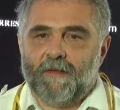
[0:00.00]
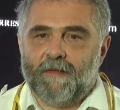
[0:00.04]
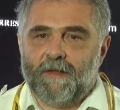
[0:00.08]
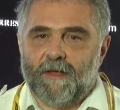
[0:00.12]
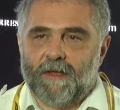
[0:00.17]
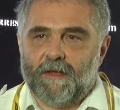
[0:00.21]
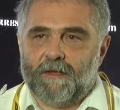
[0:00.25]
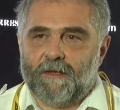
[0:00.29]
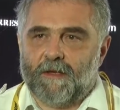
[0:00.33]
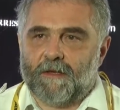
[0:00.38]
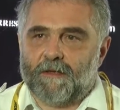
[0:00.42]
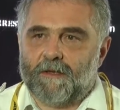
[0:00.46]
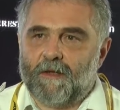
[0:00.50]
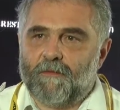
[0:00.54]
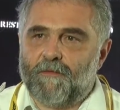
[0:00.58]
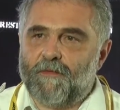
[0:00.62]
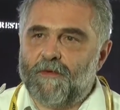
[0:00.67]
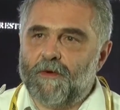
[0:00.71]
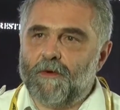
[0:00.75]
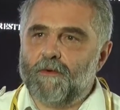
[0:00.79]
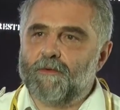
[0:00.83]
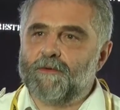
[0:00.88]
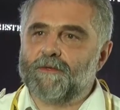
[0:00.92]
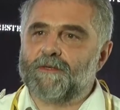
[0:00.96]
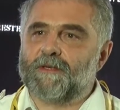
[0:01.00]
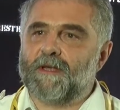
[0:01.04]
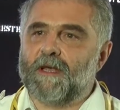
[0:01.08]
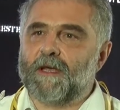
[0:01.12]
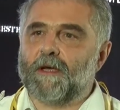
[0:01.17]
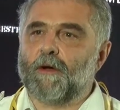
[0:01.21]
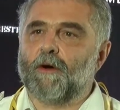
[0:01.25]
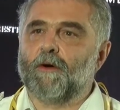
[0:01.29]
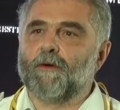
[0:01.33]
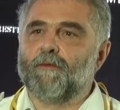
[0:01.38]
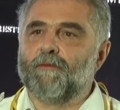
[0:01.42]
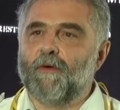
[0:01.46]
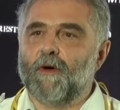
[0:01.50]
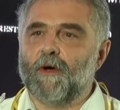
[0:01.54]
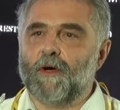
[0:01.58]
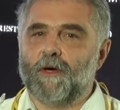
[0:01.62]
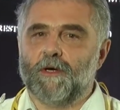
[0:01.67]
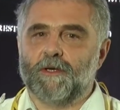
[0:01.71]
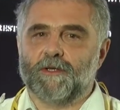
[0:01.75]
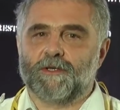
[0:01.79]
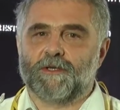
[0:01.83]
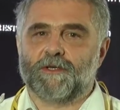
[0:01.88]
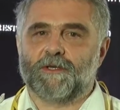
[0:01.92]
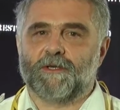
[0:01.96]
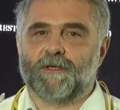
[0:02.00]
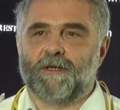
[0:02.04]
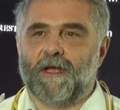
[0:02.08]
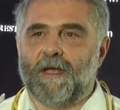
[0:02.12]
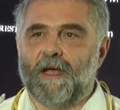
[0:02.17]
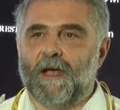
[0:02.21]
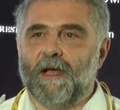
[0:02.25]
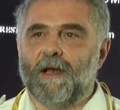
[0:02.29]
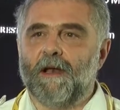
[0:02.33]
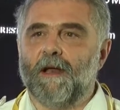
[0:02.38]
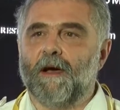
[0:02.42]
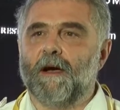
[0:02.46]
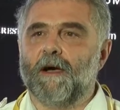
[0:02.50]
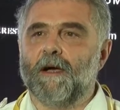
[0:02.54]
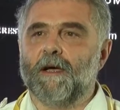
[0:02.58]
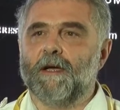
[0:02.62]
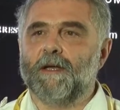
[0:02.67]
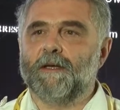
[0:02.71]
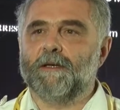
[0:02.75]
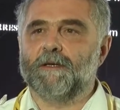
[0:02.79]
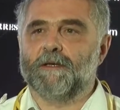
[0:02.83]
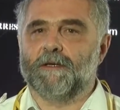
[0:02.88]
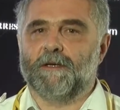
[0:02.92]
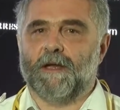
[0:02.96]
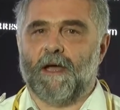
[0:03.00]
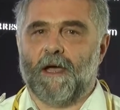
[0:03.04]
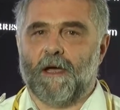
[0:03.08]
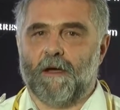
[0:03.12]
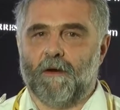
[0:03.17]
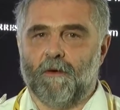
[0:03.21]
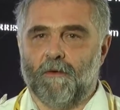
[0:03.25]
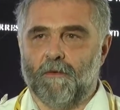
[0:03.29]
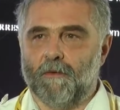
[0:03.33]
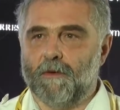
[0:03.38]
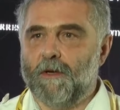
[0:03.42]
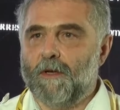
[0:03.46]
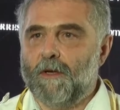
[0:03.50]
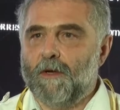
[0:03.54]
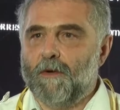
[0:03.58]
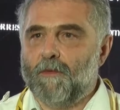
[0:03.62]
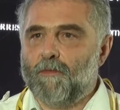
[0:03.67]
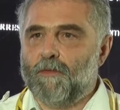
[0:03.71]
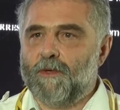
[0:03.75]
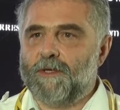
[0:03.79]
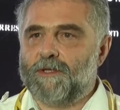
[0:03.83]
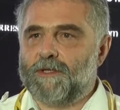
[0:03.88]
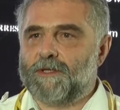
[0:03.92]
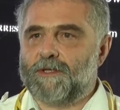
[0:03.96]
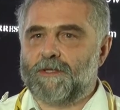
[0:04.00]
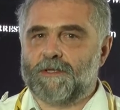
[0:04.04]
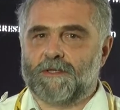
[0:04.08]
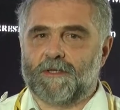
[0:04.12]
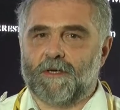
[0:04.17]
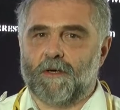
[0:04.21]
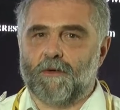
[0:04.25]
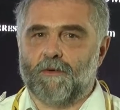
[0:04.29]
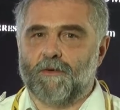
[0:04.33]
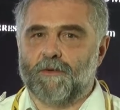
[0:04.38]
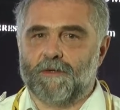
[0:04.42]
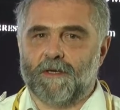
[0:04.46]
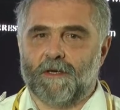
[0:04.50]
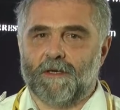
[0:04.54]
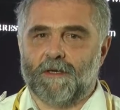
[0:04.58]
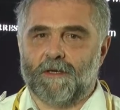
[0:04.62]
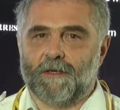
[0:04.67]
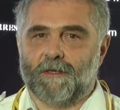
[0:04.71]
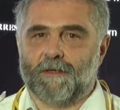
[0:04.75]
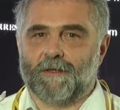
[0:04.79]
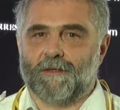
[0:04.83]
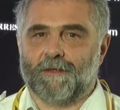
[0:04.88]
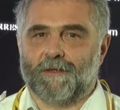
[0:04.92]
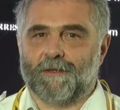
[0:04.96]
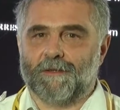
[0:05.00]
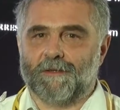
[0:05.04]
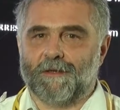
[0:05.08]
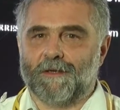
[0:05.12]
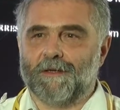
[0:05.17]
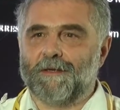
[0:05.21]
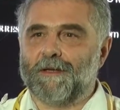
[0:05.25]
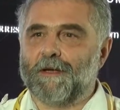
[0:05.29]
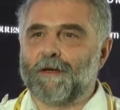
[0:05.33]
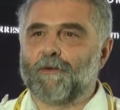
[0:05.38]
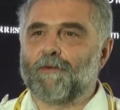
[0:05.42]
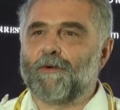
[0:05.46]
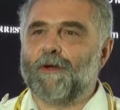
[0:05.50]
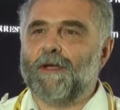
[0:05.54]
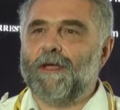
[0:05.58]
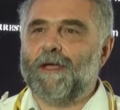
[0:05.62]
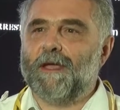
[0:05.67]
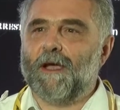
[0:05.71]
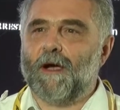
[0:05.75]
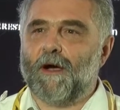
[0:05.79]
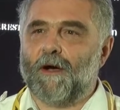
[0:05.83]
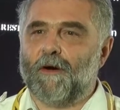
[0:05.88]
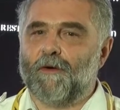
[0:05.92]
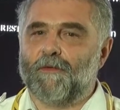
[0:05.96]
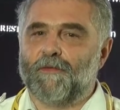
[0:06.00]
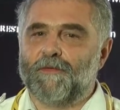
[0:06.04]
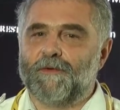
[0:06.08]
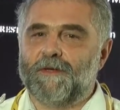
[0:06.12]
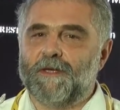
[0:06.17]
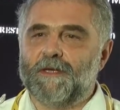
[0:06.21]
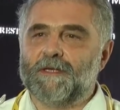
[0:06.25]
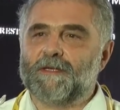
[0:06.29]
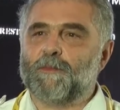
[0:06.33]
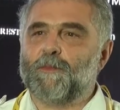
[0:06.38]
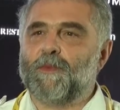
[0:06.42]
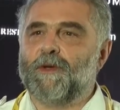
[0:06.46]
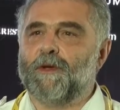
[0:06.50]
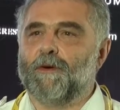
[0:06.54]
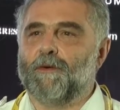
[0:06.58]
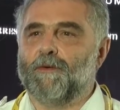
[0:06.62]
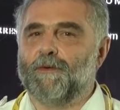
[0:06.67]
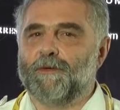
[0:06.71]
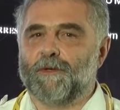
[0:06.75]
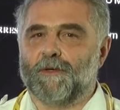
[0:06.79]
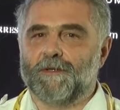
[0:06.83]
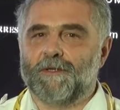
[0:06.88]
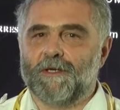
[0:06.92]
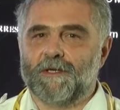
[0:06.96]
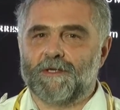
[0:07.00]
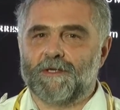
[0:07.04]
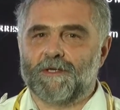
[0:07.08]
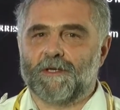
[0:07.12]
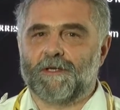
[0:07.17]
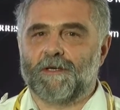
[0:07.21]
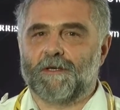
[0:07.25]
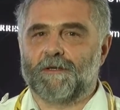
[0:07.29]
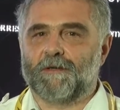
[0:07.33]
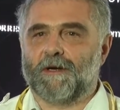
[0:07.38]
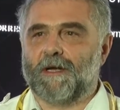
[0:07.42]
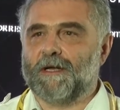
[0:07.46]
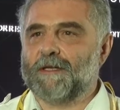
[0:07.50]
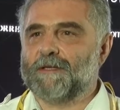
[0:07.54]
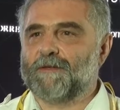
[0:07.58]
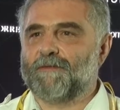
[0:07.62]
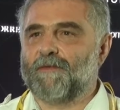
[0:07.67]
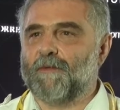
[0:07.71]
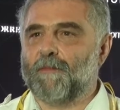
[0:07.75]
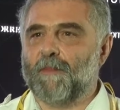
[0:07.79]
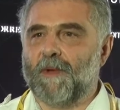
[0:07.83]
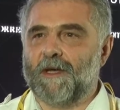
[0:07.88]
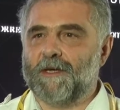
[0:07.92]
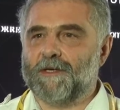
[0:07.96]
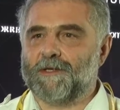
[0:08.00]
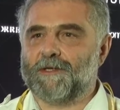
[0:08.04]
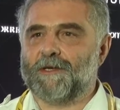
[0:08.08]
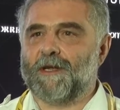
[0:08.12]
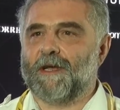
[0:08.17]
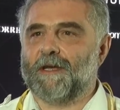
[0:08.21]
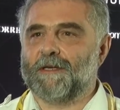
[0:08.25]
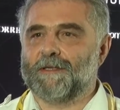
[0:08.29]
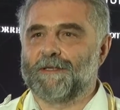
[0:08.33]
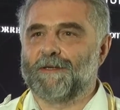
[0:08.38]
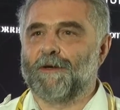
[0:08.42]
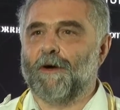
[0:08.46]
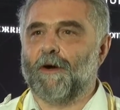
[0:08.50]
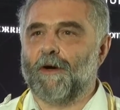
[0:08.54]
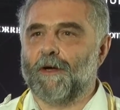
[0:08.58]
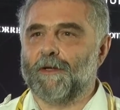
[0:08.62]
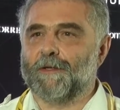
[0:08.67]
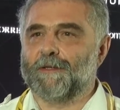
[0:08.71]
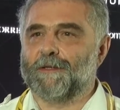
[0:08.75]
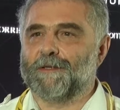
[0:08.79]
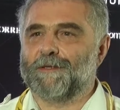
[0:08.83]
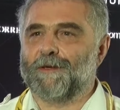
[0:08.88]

the, the, the, views they converge, they align now, which so the, the degree of dispute on digital transformation has gone.